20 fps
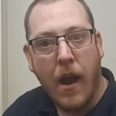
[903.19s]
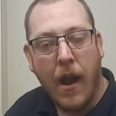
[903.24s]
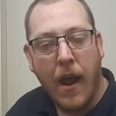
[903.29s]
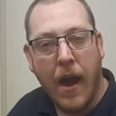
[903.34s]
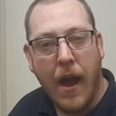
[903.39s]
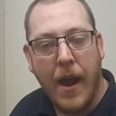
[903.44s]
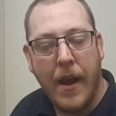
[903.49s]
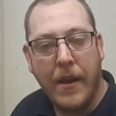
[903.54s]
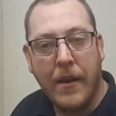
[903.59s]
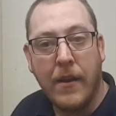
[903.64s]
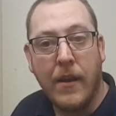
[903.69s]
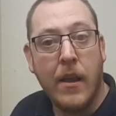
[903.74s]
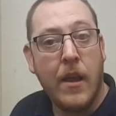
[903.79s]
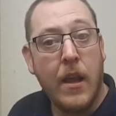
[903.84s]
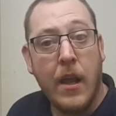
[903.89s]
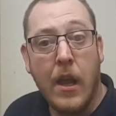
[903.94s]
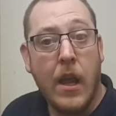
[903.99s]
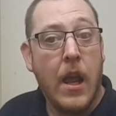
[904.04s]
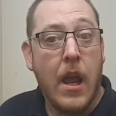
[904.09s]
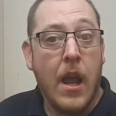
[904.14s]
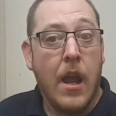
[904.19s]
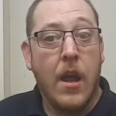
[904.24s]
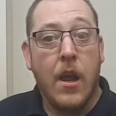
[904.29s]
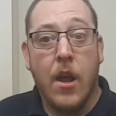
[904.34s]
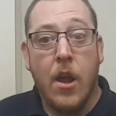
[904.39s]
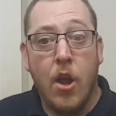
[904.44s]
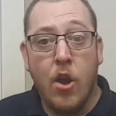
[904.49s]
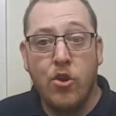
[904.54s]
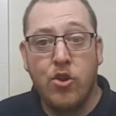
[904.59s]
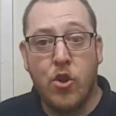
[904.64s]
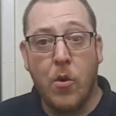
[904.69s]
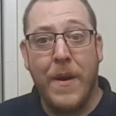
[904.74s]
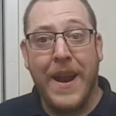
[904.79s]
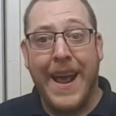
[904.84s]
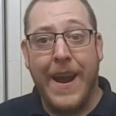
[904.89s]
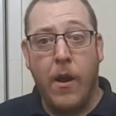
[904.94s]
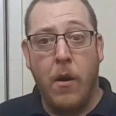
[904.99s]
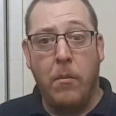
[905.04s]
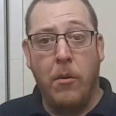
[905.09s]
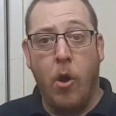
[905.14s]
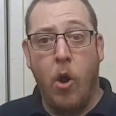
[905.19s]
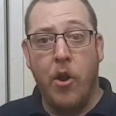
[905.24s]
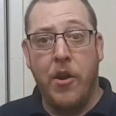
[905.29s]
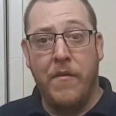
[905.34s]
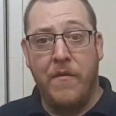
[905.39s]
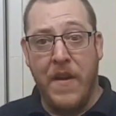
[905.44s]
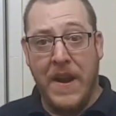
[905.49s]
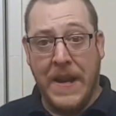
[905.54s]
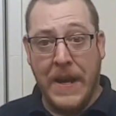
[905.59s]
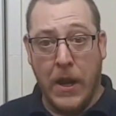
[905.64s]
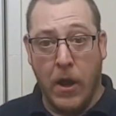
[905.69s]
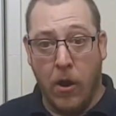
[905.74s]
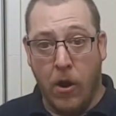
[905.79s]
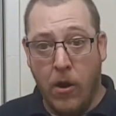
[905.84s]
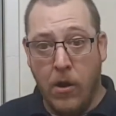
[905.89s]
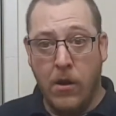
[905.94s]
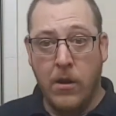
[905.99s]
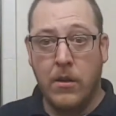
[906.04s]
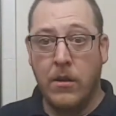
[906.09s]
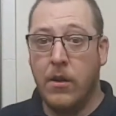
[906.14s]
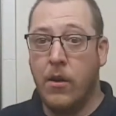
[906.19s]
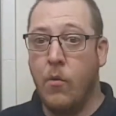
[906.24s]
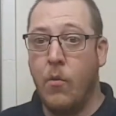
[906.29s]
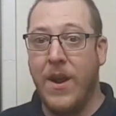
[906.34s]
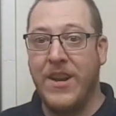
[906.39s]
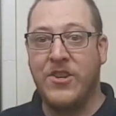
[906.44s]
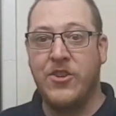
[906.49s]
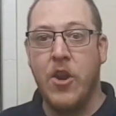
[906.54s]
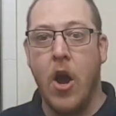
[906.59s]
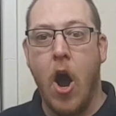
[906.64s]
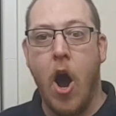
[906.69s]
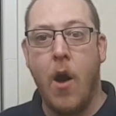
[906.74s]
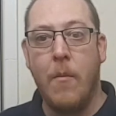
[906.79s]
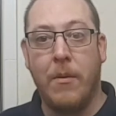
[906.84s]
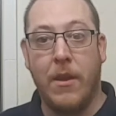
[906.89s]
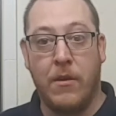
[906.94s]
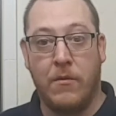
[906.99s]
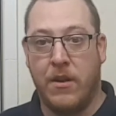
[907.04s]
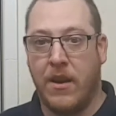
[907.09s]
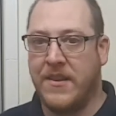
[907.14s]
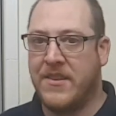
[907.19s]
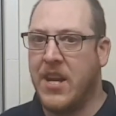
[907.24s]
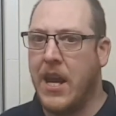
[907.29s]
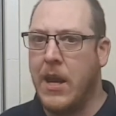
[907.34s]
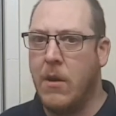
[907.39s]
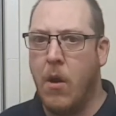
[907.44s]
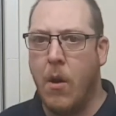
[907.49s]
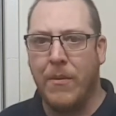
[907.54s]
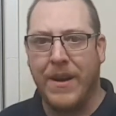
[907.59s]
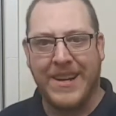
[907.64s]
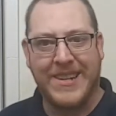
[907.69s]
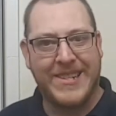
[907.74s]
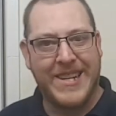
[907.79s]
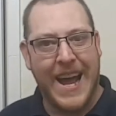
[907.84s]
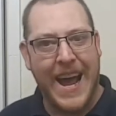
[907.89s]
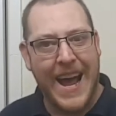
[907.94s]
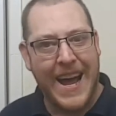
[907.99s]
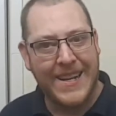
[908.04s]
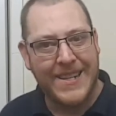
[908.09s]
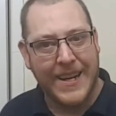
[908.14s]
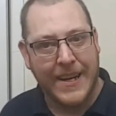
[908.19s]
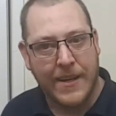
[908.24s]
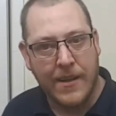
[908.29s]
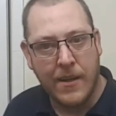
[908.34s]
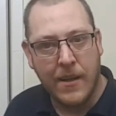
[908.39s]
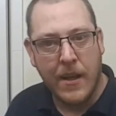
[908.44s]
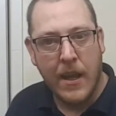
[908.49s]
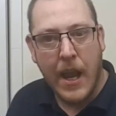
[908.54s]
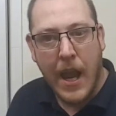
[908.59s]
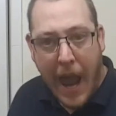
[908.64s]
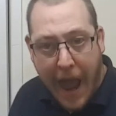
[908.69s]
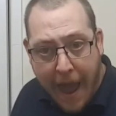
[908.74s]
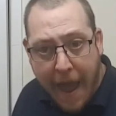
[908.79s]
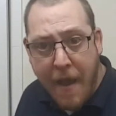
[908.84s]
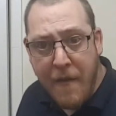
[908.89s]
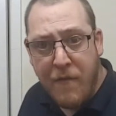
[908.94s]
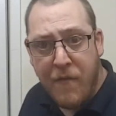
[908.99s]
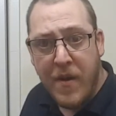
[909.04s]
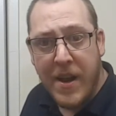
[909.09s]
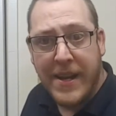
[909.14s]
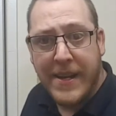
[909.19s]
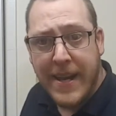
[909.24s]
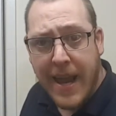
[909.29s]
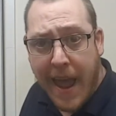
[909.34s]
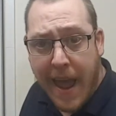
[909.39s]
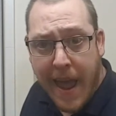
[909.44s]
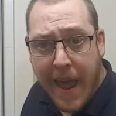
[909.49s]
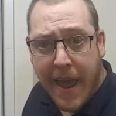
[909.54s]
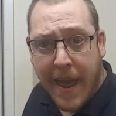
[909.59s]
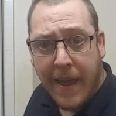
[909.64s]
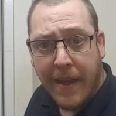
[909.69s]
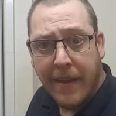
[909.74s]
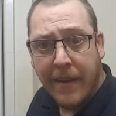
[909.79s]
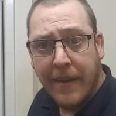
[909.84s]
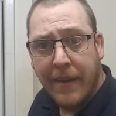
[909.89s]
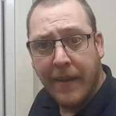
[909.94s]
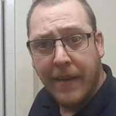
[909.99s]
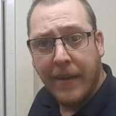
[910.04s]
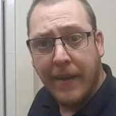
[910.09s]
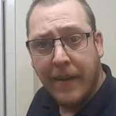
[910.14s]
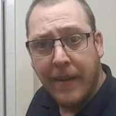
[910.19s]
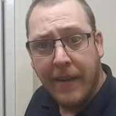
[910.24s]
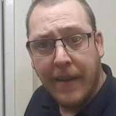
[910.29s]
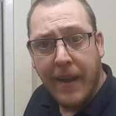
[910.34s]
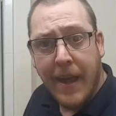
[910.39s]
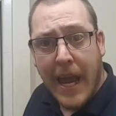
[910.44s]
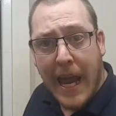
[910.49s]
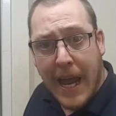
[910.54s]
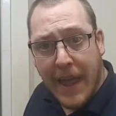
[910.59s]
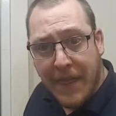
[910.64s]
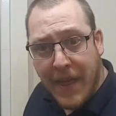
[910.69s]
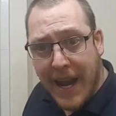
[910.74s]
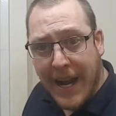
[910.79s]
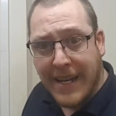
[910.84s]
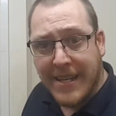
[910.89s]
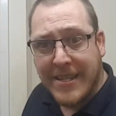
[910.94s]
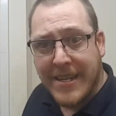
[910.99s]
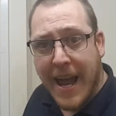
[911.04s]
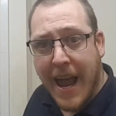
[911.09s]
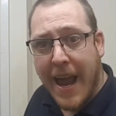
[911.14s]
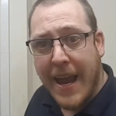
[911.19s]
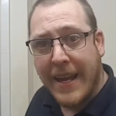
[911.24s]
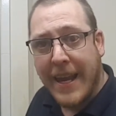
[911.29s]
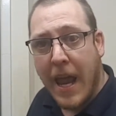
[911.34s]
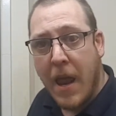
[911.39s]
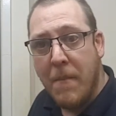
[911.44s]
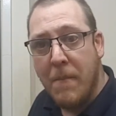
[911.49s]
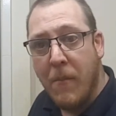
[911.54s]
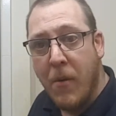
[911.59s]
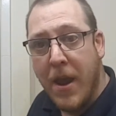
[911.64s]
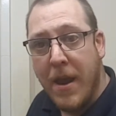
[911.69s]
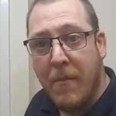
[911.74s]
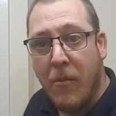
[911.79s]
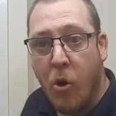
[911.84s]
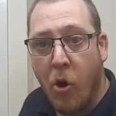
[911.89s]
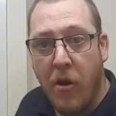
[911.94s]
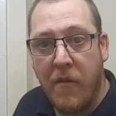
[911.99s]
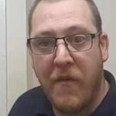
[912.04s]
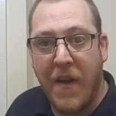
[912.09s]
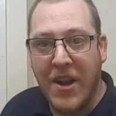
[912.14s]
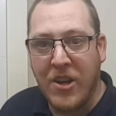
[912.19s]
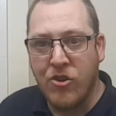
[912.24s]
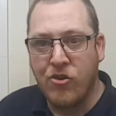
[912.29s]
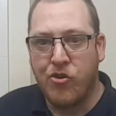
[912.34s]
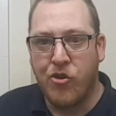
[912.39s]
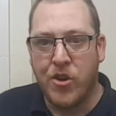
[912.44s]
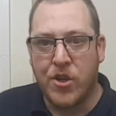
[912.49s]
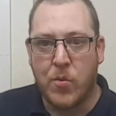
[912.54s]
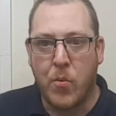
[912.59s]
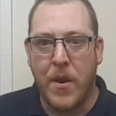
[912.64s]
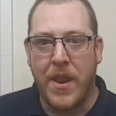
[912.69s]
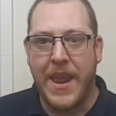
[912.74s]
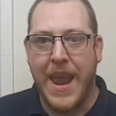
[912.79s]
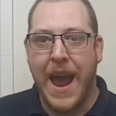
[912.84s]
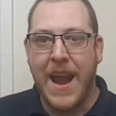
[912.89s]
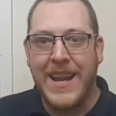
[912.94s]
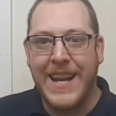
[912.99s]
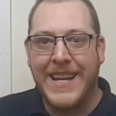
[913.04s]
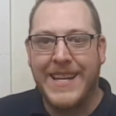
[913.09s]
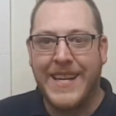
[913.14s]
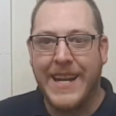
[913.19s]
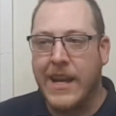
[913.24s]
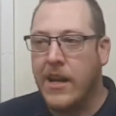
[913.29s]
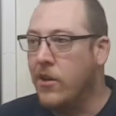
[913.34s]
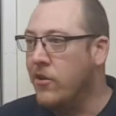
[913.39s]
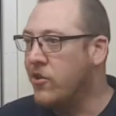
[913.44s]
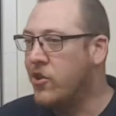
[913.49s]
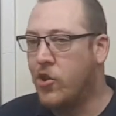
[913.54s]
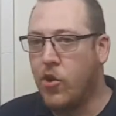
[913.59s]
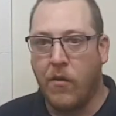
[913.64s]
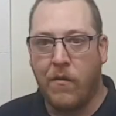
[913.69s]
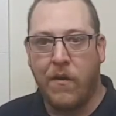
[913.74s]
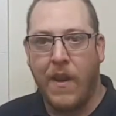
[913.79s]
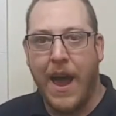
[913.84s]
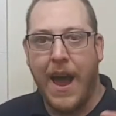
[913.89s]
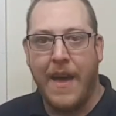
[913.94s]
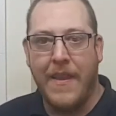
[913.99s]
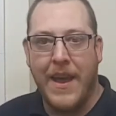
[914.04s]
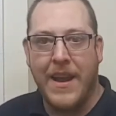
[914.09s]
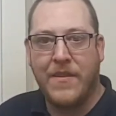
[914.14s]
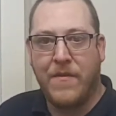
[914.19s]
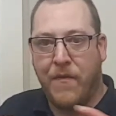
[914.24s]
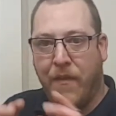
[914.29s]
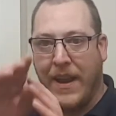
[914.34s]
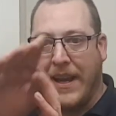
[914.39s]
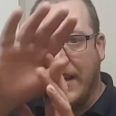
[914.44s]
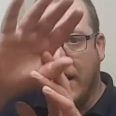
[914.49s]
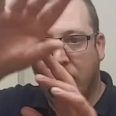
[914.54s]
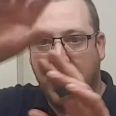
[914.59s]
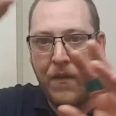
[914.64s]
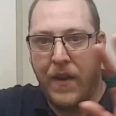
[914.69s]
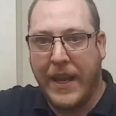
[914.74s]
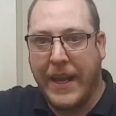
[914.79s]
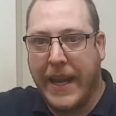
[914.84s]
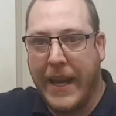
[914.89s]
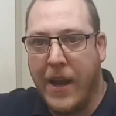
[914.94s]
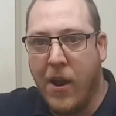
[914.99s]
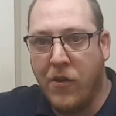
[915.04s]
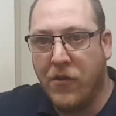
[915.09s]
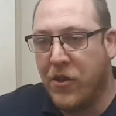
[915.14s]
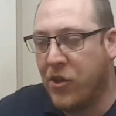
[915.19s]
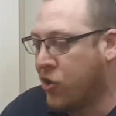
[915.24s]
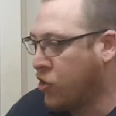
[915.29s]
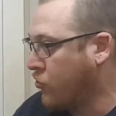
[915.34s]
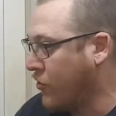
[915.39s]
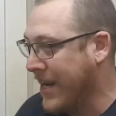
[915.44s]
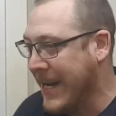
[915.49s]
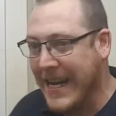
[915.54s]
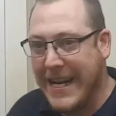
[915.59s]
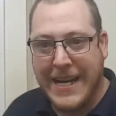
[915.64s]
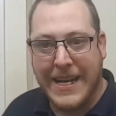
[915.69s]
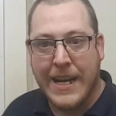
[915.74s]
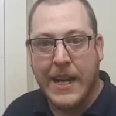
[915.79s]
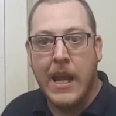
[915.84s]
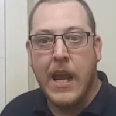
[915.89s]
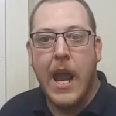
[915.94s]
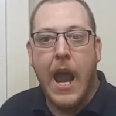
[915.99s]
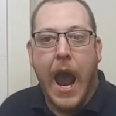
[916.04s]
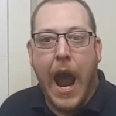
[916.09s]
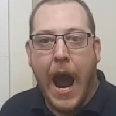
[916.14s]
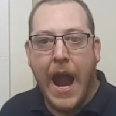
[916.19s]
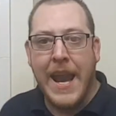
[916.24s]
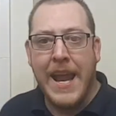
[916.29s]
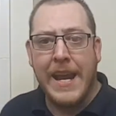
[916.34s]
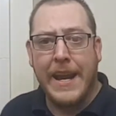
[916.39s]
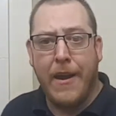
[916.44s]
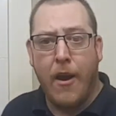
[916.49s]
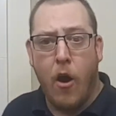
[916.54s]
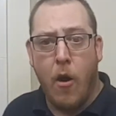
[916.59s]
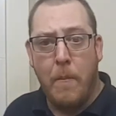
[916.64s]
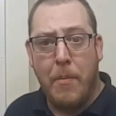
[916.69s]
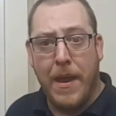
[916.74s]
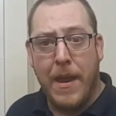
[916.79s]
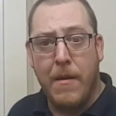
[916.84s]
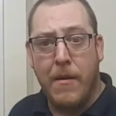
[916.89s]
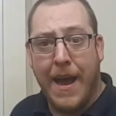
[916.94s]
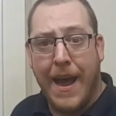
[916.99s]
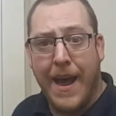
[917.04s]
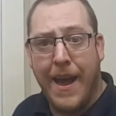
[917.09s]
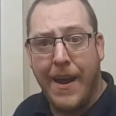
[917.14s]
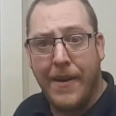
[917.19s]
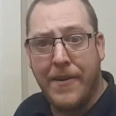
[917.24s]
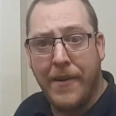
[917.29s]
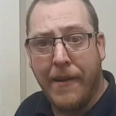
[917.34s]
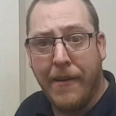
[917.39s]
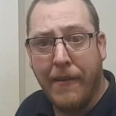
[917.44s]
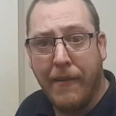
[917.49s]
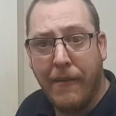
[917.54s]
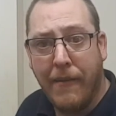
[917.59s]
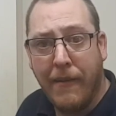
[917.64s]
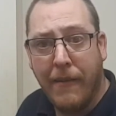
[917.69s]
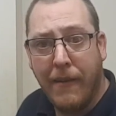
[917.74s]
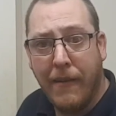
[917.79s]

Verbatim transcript: Right? So when I upload a video, which normally, I tell you what, when I started, every day, then I started getting a bit more adventurous with the editing and stuff like this, things flicking on the screen, and it got a bit harder.